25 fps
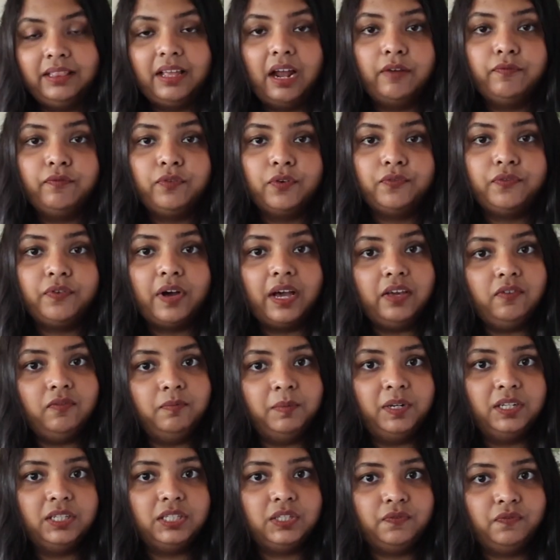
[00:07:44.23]
that for 5
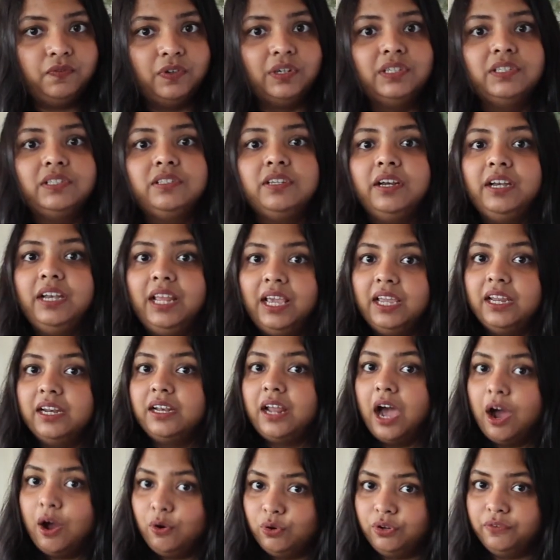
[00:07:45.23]
minutes first, then take it
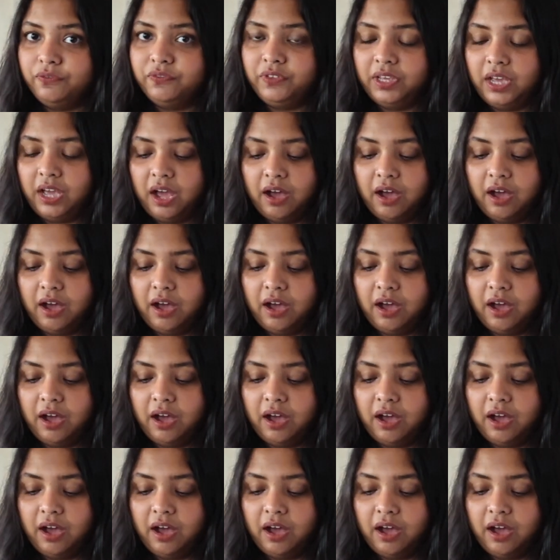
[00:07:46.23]
out of the